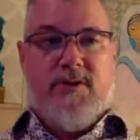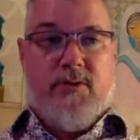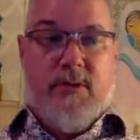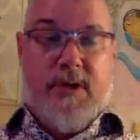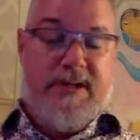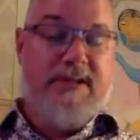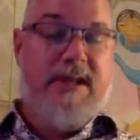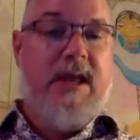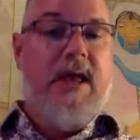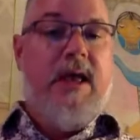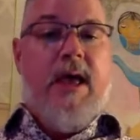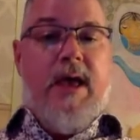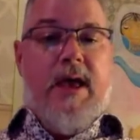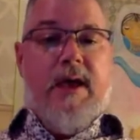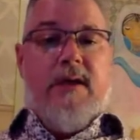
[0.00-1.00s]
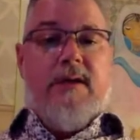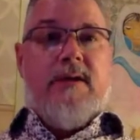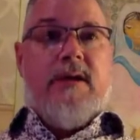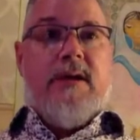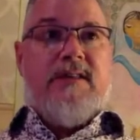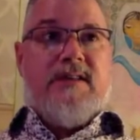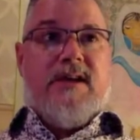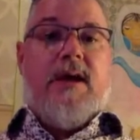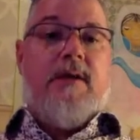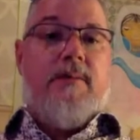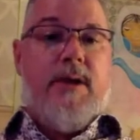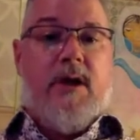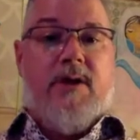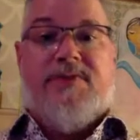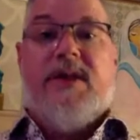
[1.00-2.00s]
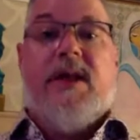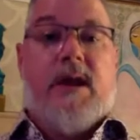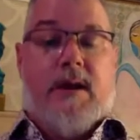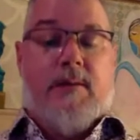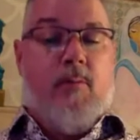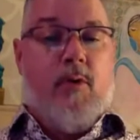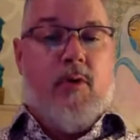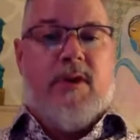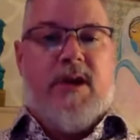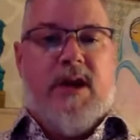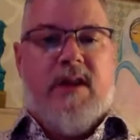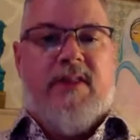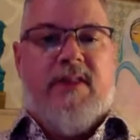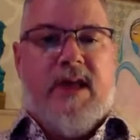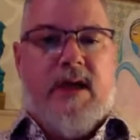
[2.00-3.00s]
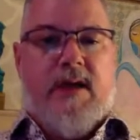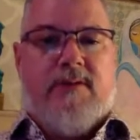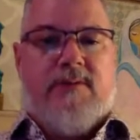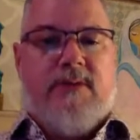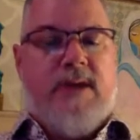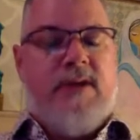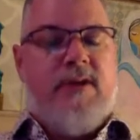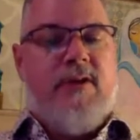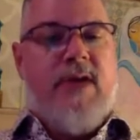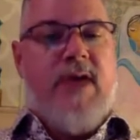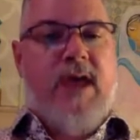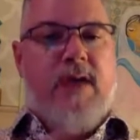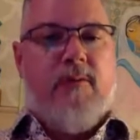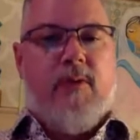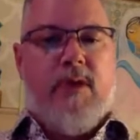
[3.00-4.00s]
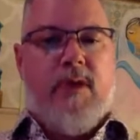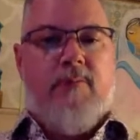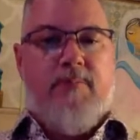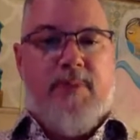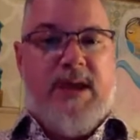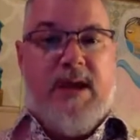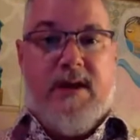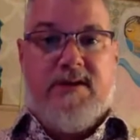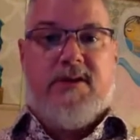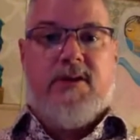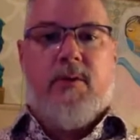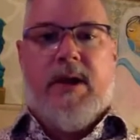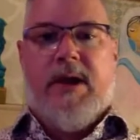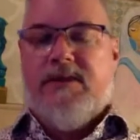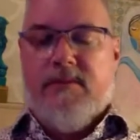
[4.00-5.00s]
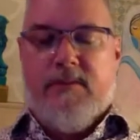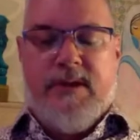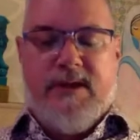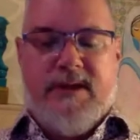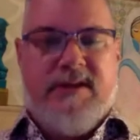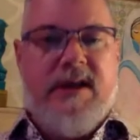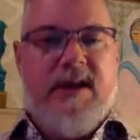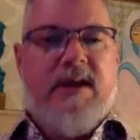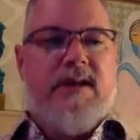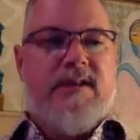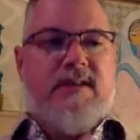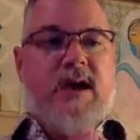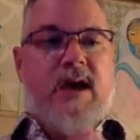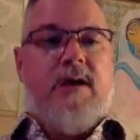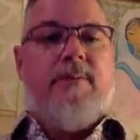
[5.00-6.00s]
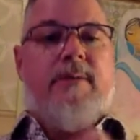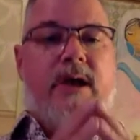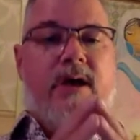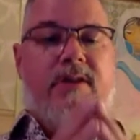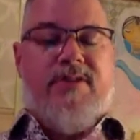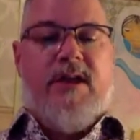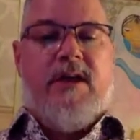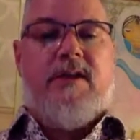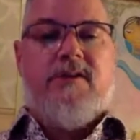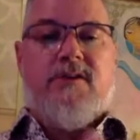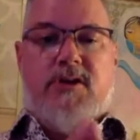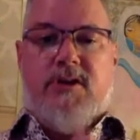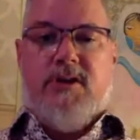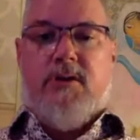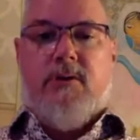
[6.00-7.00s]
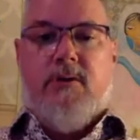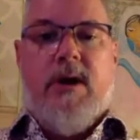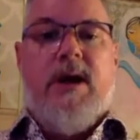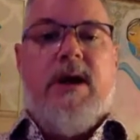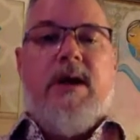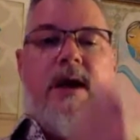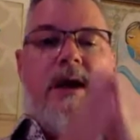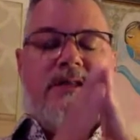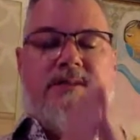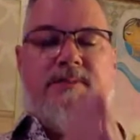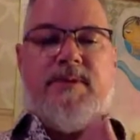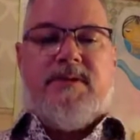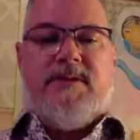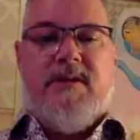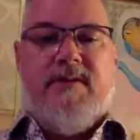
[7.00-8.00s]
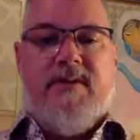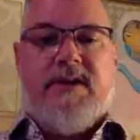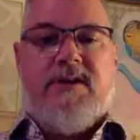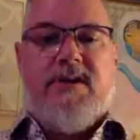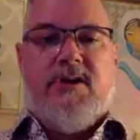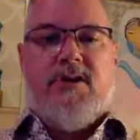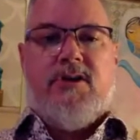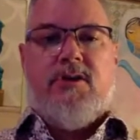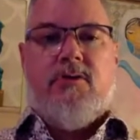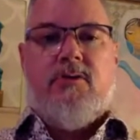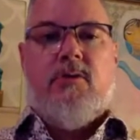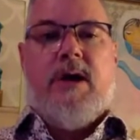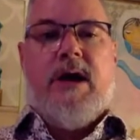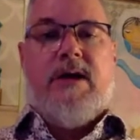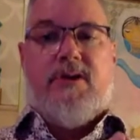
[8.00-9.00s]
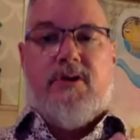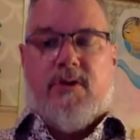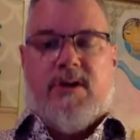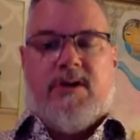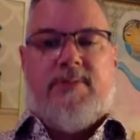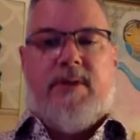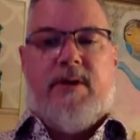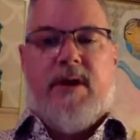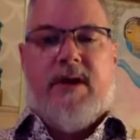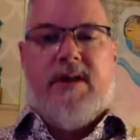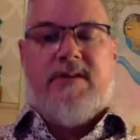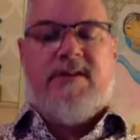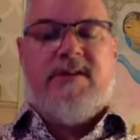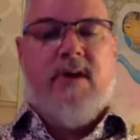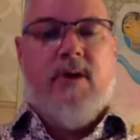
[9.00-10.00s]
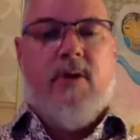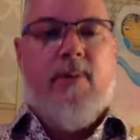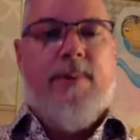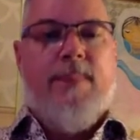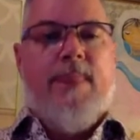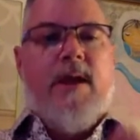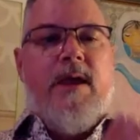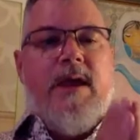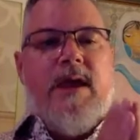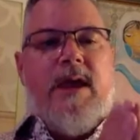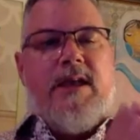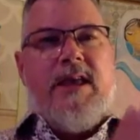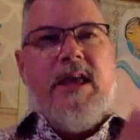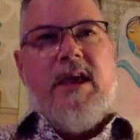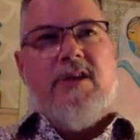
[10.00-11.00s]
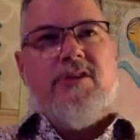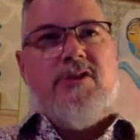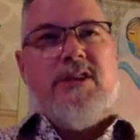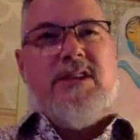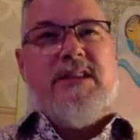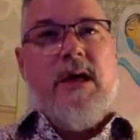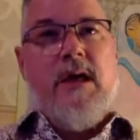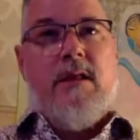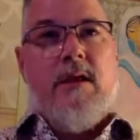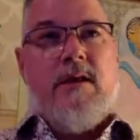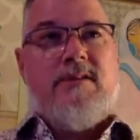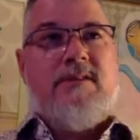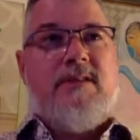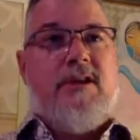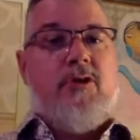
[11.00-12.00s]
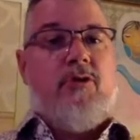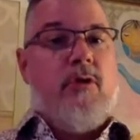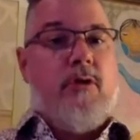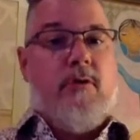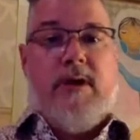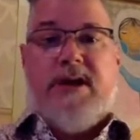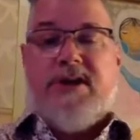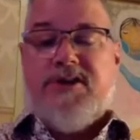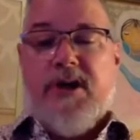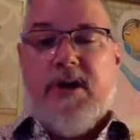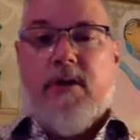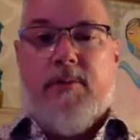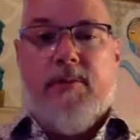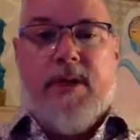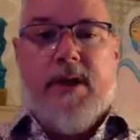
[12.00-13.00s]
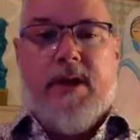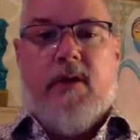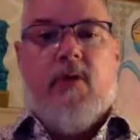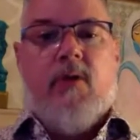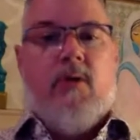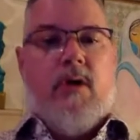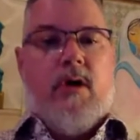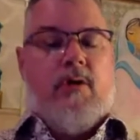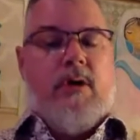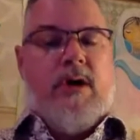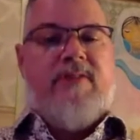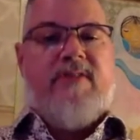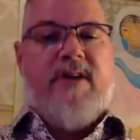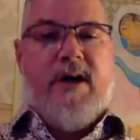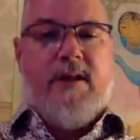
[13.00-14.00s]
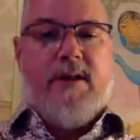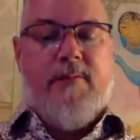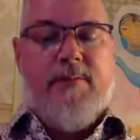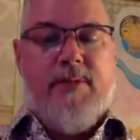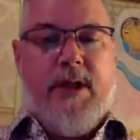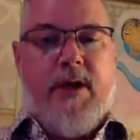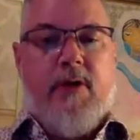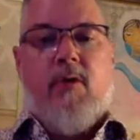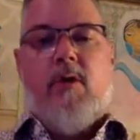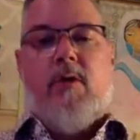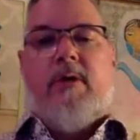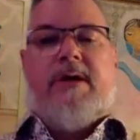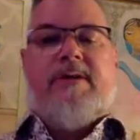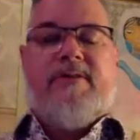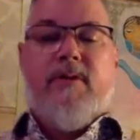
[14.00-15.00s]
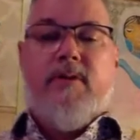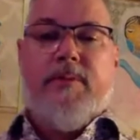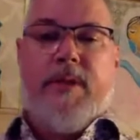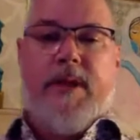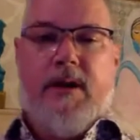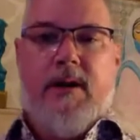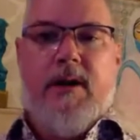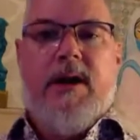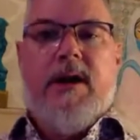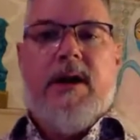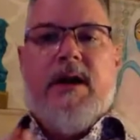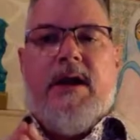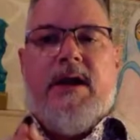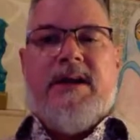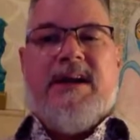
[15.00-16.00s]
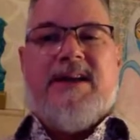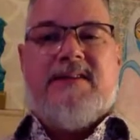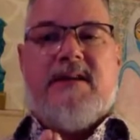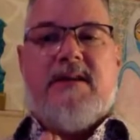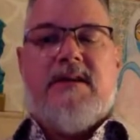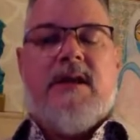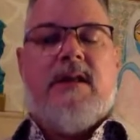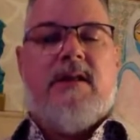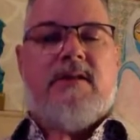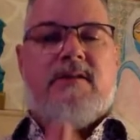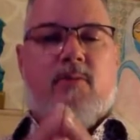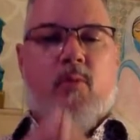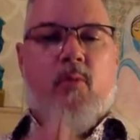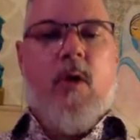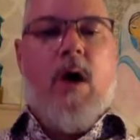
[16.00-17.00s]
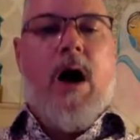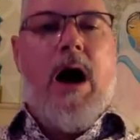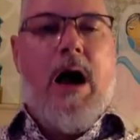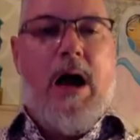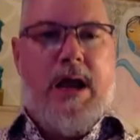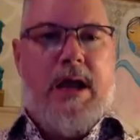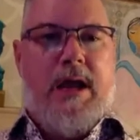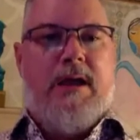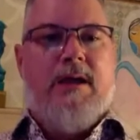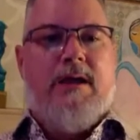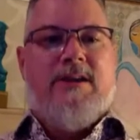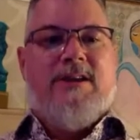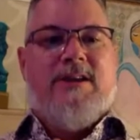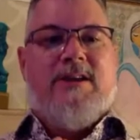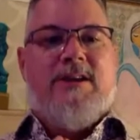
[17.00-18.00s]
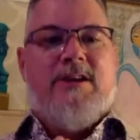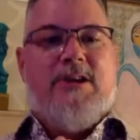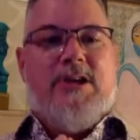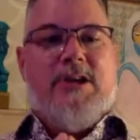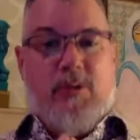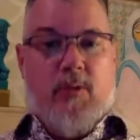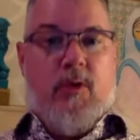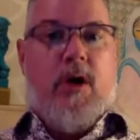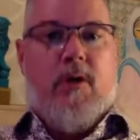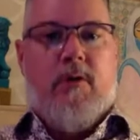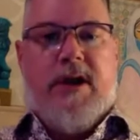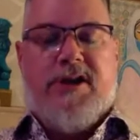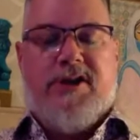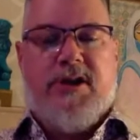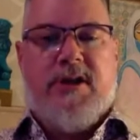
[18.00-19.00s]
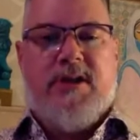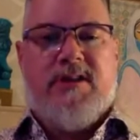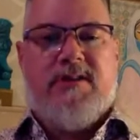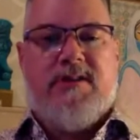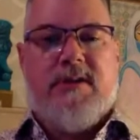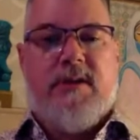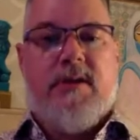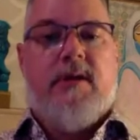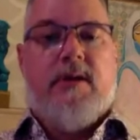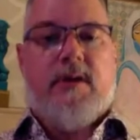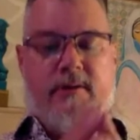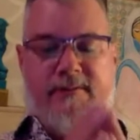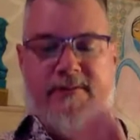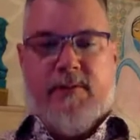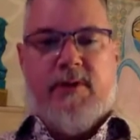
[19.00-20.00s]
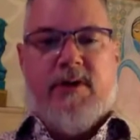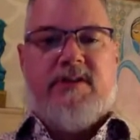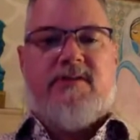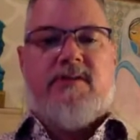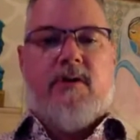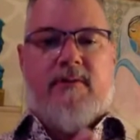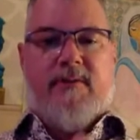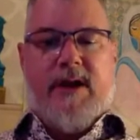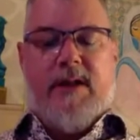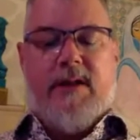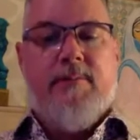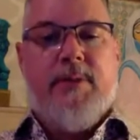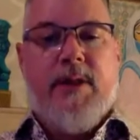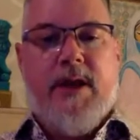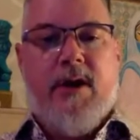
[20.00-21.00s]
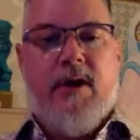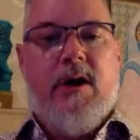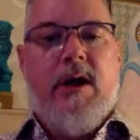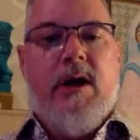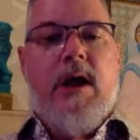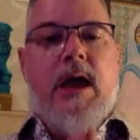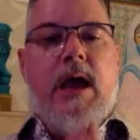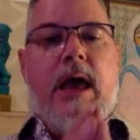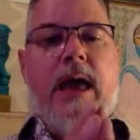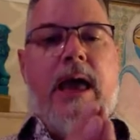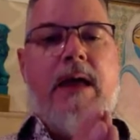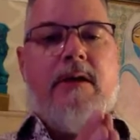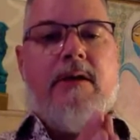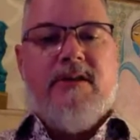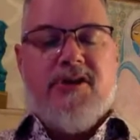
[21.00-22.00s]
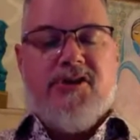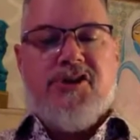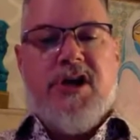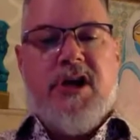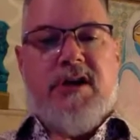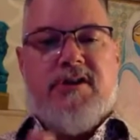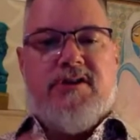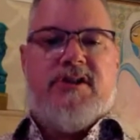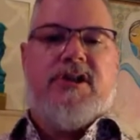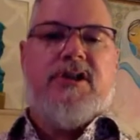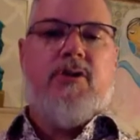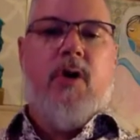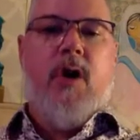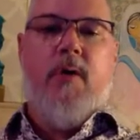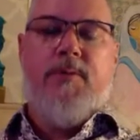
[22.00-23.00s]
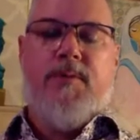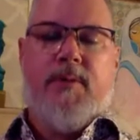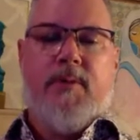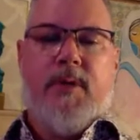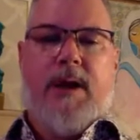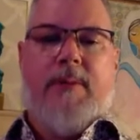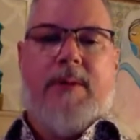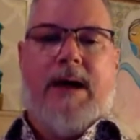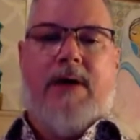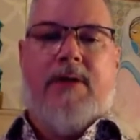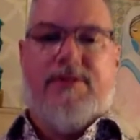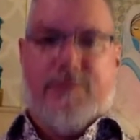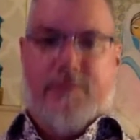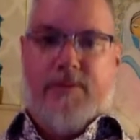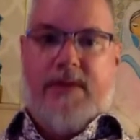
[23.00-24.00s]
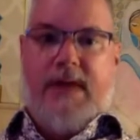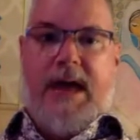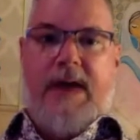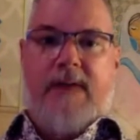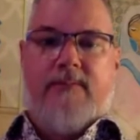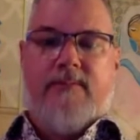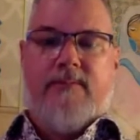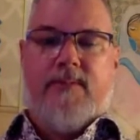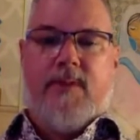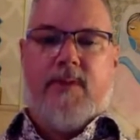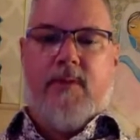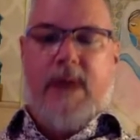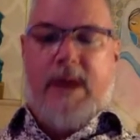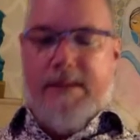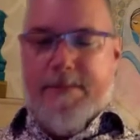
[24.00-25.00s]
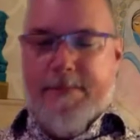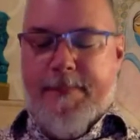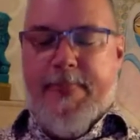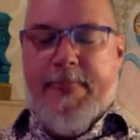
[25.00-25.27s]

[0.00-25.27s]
stories. And it's got to be authentic more than anything else, right? You can't really BS your way through this. It's got to be authentic to you and specific to you and your experience. So It can't just tell us that you're a great cello player or a great violin player or a great flute player. It has to tell us why you are a great cellist or flutist or violin player and the change that you hope to bring about through that, right?